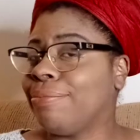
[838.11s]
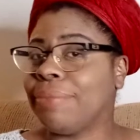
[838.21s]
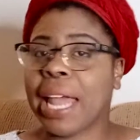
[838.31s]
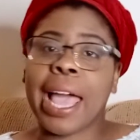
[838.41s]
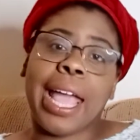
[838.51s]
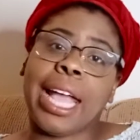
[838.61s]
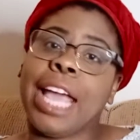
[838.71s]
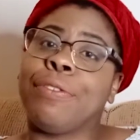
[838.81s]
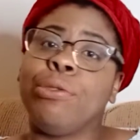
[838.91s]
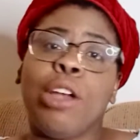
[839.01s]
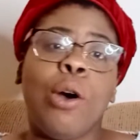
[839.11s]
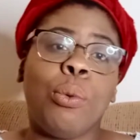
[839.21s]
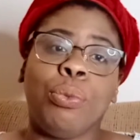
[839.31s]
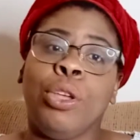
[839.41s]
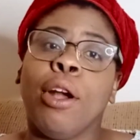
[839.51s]
Like, if
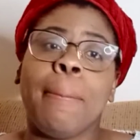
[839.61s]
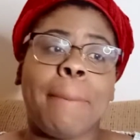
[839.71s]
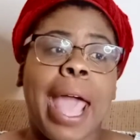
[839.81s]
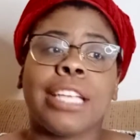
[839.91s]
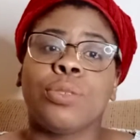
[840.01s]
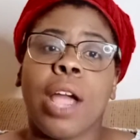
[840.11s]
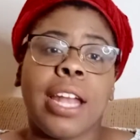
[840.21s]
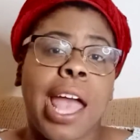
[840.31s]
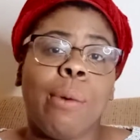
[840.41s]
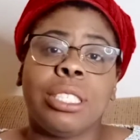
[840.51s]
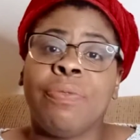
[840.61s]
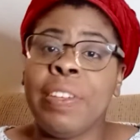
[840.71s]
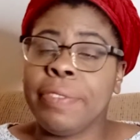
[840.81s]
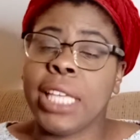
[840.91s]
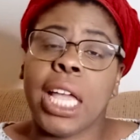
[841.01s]
your max right now is
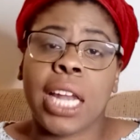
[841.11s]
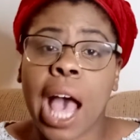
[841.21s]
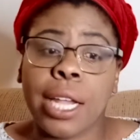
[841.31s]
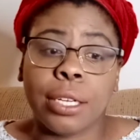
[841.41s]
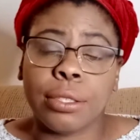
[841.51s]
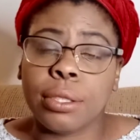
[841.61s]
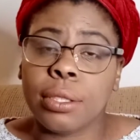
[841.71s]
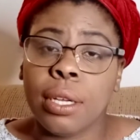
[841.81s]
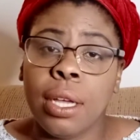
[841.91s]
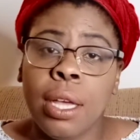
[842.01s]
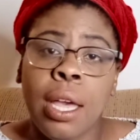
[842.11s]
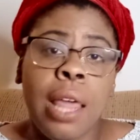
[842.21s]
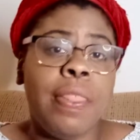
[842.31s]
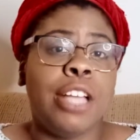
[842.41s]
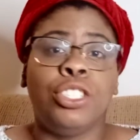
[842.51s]
$15,
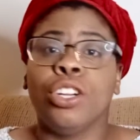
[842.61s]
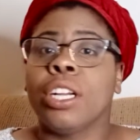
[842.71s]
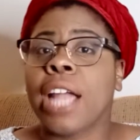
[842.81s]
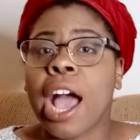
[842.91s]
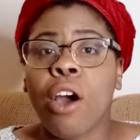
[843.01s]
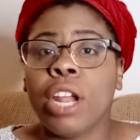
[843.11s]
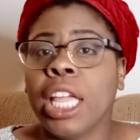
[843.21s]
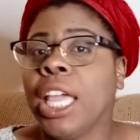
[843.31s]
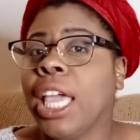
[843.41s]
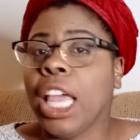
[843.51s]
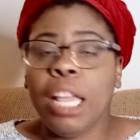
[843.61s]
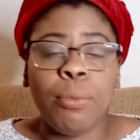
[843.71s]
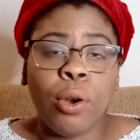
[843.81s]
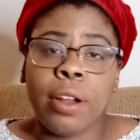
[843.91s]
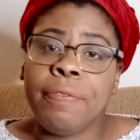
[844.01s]
that you're not going to any
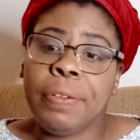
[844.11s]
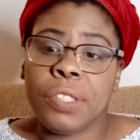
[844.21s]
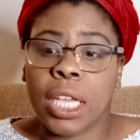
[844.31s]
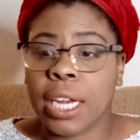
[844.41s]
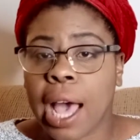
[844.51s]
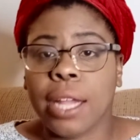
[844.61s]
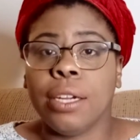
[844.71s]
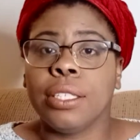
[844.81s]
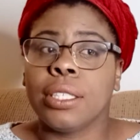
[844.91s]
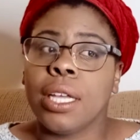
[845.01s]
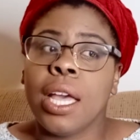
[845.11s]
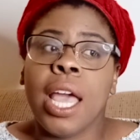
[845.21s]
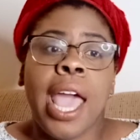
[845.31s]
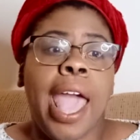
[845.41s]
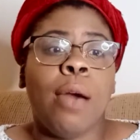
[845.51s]
more than $15.
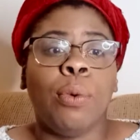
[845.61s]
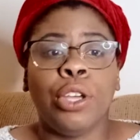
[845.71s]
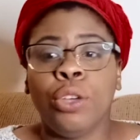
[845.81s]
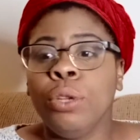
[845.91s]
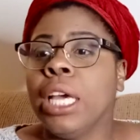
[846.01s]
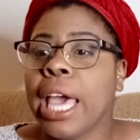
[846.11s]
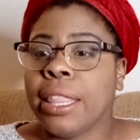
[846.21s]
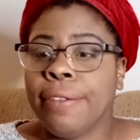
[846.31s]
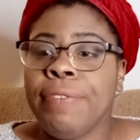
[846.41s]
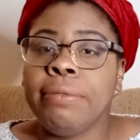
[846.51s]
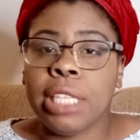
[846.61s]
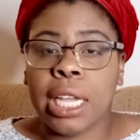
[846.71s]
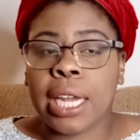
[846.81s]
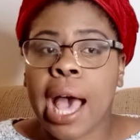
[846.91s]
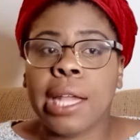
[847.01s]
And when you look at the
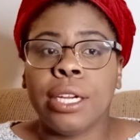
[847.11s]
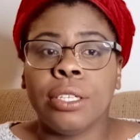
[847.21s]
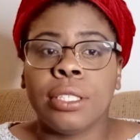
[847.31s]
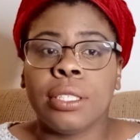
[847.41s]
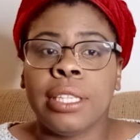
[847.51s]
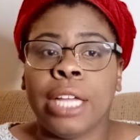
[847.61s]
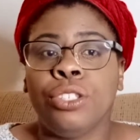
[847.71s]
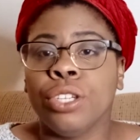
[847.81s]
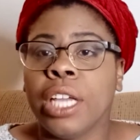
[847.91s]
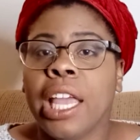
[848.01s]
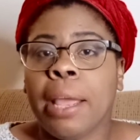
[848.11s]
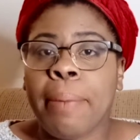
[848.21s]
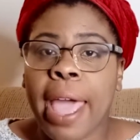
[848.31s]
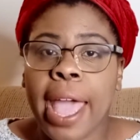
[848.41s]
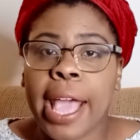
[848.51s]
$15 that you're
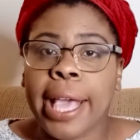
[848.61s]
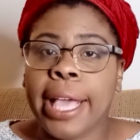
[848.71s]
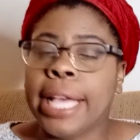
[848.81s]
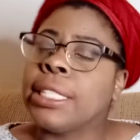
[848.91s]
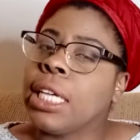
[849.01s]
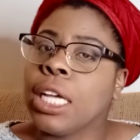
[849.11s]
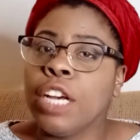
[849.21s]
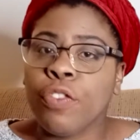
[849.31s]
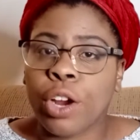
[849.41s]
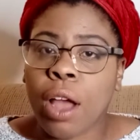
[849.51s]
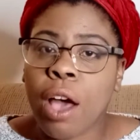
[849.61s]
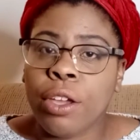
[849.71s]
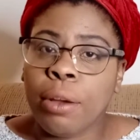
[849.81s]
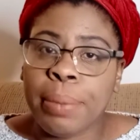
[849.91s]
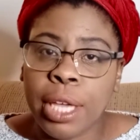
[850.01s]
getting paid, is it covering all
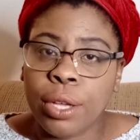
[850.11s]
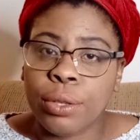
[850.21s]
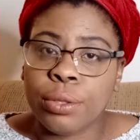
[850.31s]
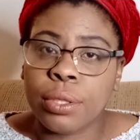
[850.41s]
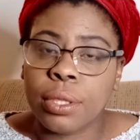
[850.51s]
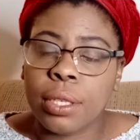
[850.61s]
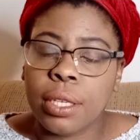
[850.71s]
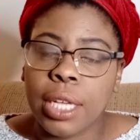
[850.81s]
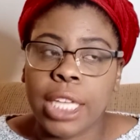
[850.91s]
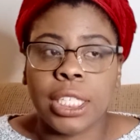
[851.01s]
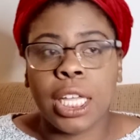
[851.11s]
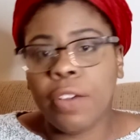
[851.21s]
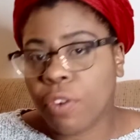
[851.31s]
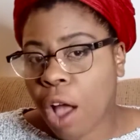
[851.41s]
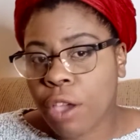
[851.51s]
your bills? Is it
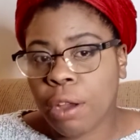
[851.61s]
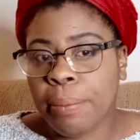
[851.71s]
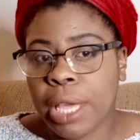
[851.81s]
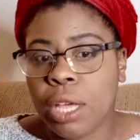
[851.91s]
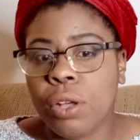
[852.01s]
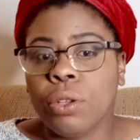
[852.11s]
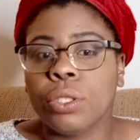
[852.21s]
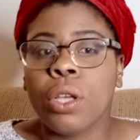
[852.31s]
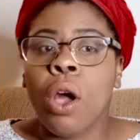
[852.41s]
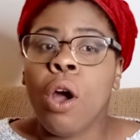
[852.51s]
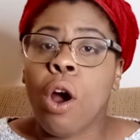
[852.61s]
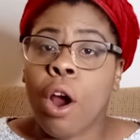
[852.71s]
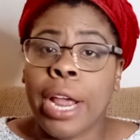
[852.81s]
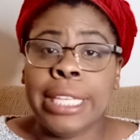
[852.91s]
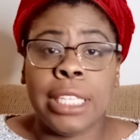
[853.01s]
covering all your bills?
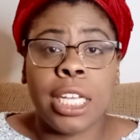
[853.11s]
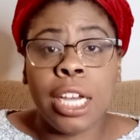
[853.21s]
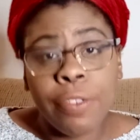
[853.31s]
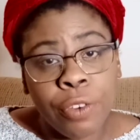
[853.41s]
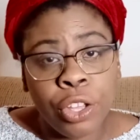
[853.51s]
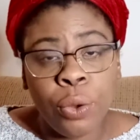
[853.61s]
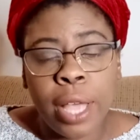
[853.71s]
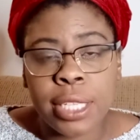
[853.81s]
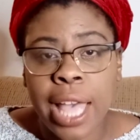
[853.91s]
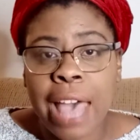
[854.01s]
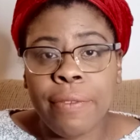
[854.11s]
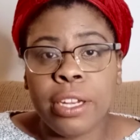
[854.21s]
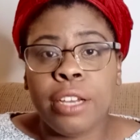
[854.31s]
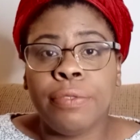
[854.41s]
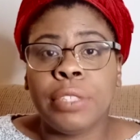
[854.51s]
Or is it covering you to have
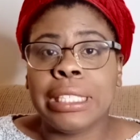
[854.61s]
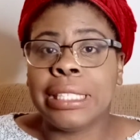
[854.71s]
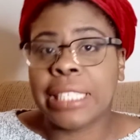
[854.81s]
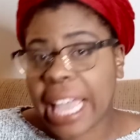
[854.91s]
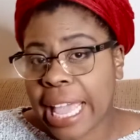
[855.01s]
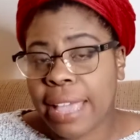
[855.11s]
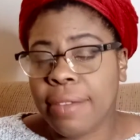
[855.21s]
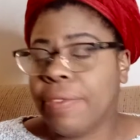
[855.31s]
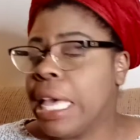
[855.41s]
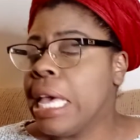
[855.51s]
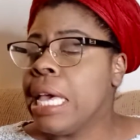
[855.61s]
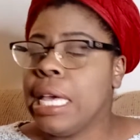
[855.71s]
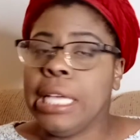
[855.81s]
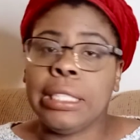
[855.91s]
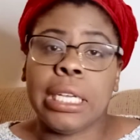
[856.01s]
enough to save?
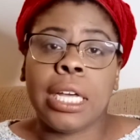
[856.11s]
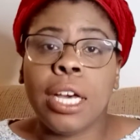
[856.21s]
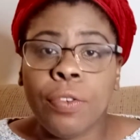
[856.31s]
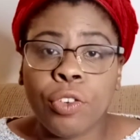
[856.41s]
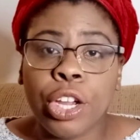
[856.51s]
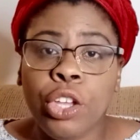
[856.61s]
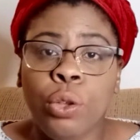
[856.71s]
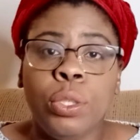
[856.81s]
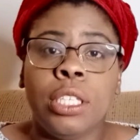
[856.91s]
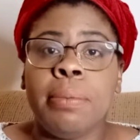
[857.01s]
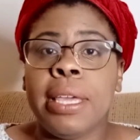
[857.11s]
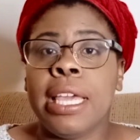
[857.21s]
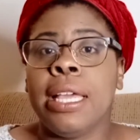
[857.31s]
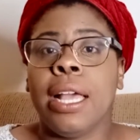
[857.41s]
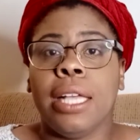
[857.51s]
Is it covering you
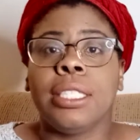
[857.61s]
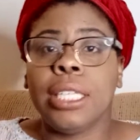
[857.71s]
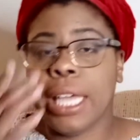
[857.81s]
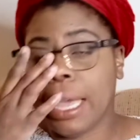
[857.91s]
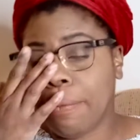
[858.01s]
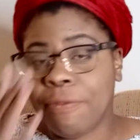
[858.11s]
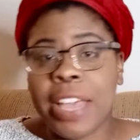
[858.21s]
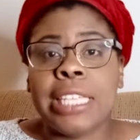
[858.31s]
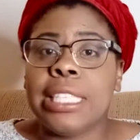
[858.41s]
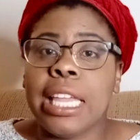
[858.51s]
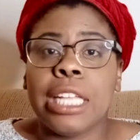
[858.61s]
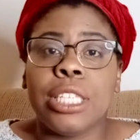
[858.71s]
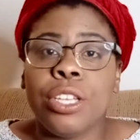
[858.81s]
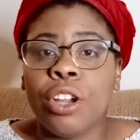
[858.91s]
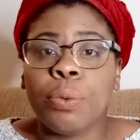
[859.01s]
to investing
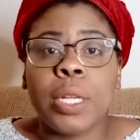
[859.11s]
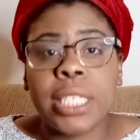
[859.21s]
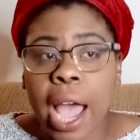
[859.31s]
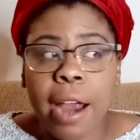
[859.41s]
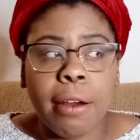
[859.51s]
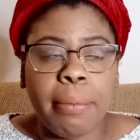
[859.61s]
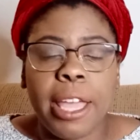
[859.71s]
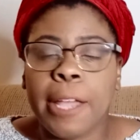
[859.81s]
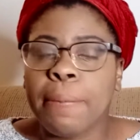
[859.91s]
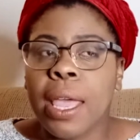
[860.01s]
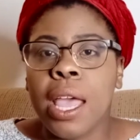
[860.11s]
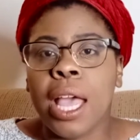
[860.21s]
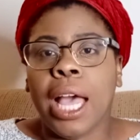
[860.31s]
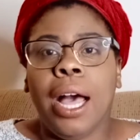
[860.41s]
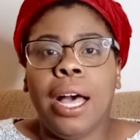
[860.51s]
into your retirement?
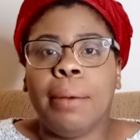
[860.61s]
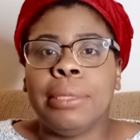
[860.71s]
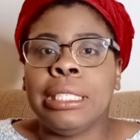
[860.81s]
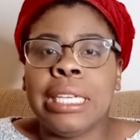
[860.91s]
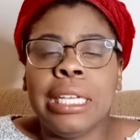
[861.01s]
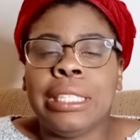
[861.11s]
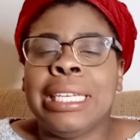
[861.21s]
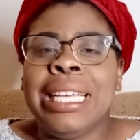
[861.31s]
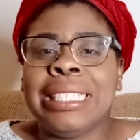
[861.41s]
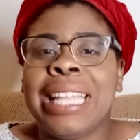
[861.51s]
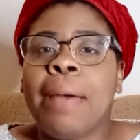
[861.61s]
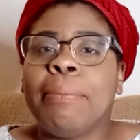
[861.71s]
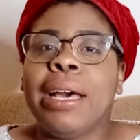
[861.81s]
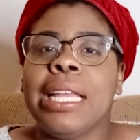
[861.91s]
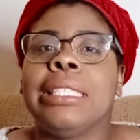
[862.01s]
Is that
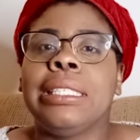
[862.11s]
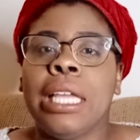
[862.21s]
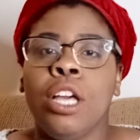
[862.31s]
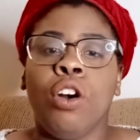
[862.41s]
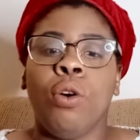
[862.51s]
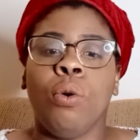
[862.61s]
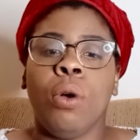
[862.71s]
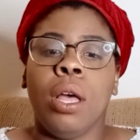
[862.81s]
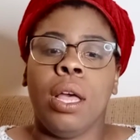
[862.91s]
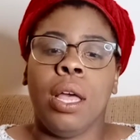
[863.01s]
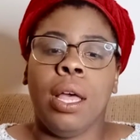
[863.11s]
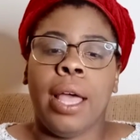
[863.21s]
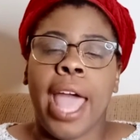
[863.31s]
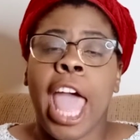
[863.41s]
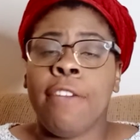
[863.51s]
money still
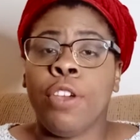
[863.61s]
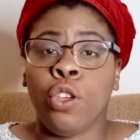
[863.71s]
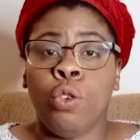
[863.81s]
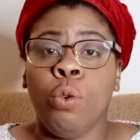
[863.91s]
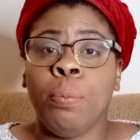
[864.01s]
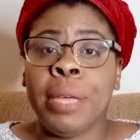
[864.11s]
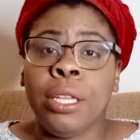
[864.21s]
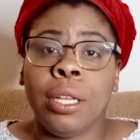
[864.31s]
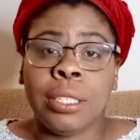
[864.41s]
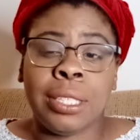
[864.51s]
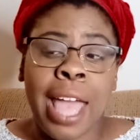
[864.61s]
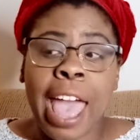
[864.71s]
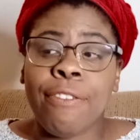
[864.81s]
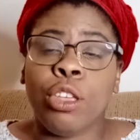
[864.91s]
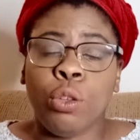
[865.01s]
having
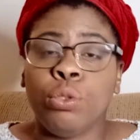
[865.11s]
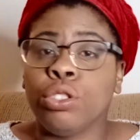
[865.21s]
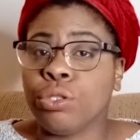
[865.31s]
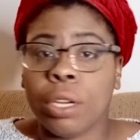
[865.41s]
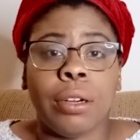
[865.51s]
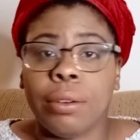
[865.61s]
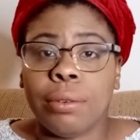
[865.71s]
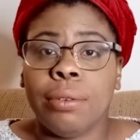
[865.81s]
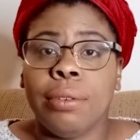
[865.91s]
you struggle?